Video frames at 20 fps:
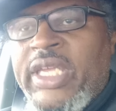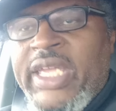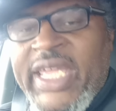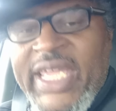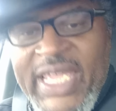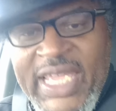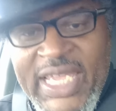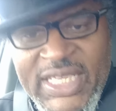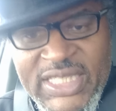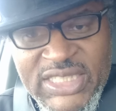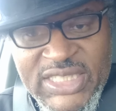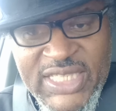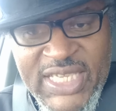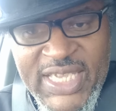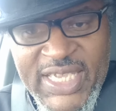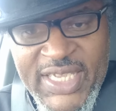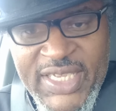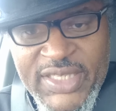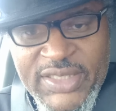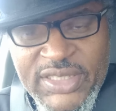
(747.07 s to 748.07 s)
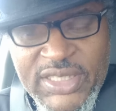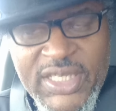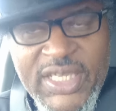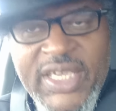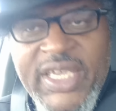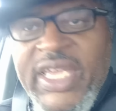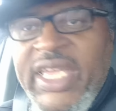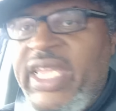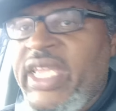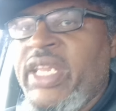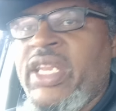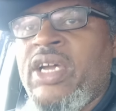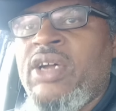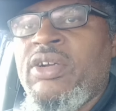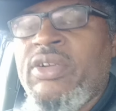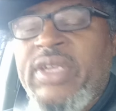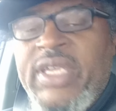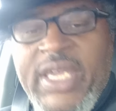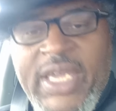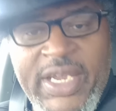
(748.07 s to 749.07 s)
He says he
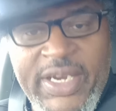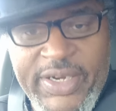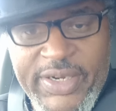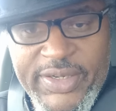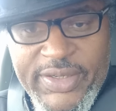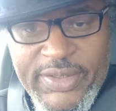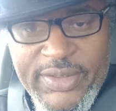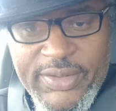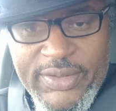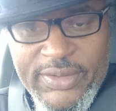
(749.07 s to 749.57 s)
don't care.